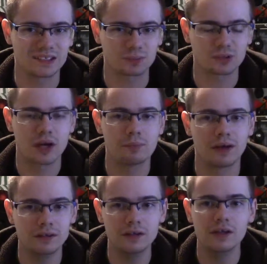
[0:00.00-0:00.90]
subscribe
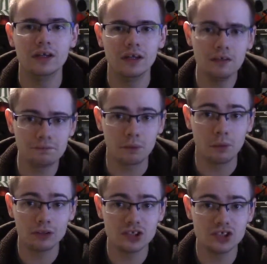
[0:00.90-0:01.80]
button, if you
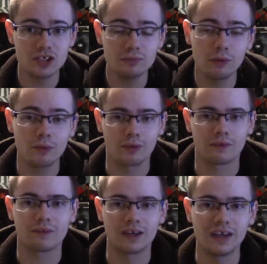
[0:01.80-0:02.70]
want to see
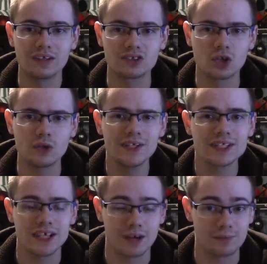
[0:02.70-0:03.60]
more. And as
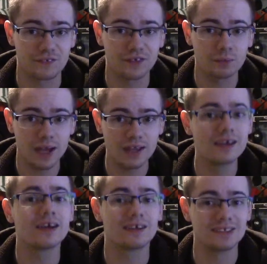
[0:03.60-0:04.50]
always, I'm the Ferb Guy,
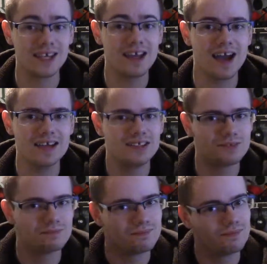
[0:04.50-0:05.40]
and I'll see you guys
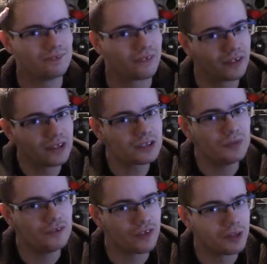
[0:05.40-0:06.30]
for the next
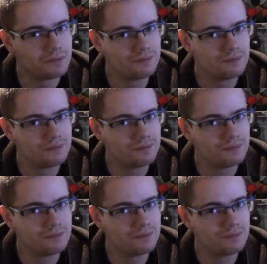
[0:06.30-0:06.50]
movie.